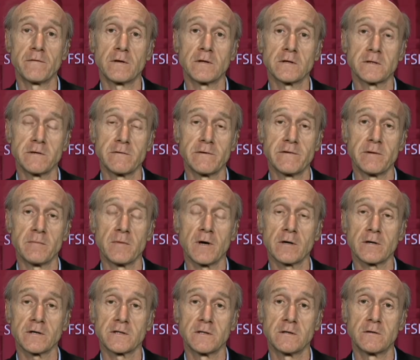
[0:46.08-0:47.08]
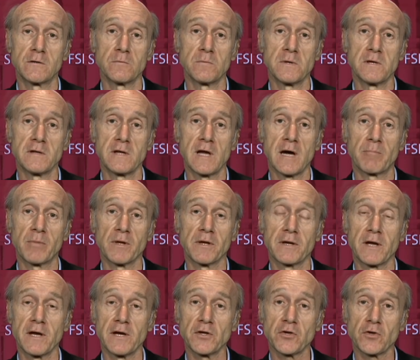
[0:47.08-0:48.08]
consider democracy to be the
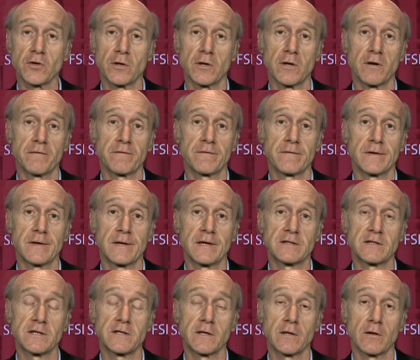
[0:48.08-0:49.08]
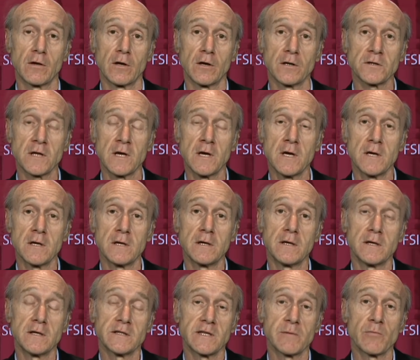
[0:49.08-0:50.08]
application of uh, existing laws,
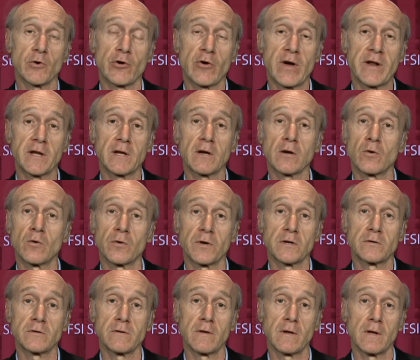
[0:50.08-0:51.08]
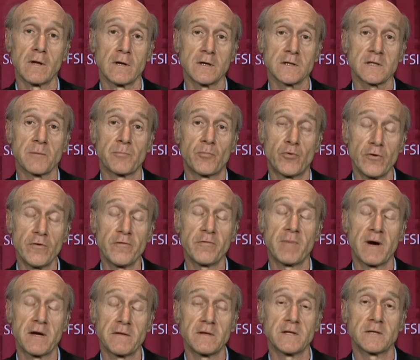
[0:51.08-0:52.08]
it is democratic according to the laws
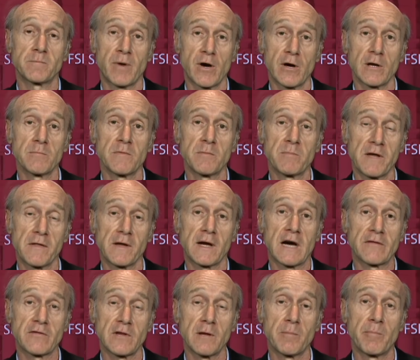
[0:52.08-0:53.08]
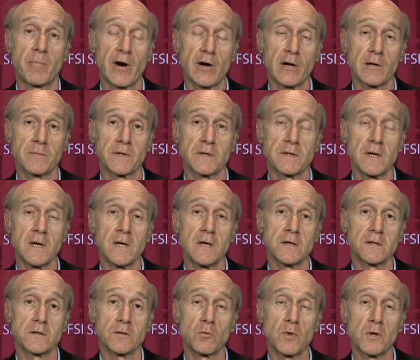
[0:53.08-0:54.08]
approved by this parliament, by the Catalan parliament.
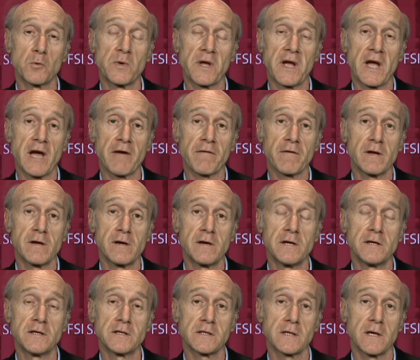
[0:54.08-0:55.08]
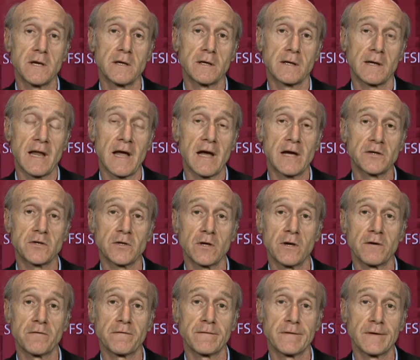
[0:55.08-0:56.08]
So what we have here is a clash
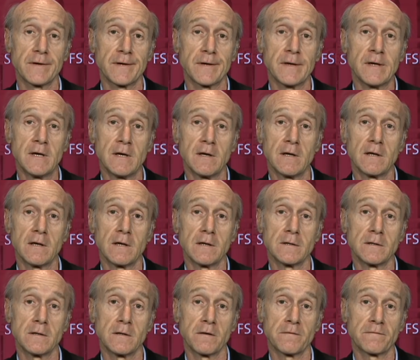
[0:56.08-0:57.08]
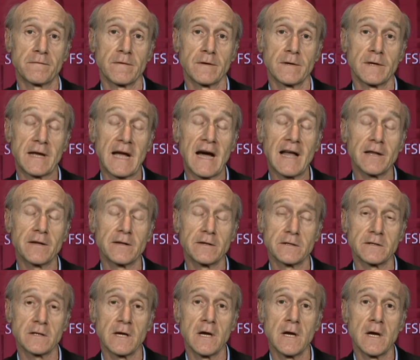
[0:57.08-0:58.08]
of, uh, uh of uh,
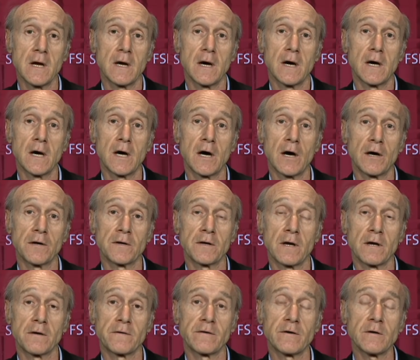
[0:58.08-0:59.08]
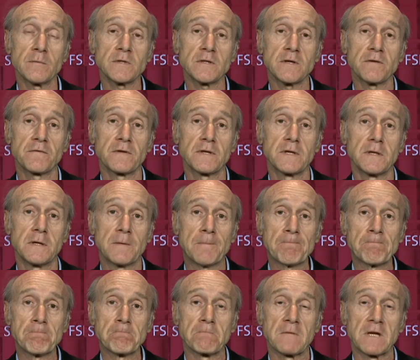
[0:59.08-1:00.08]
legalities. Uh, on, on, terms of the,
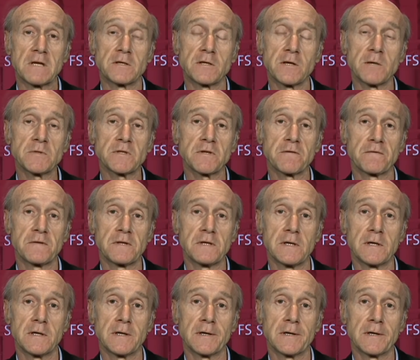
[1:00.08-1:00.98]
in terms of the,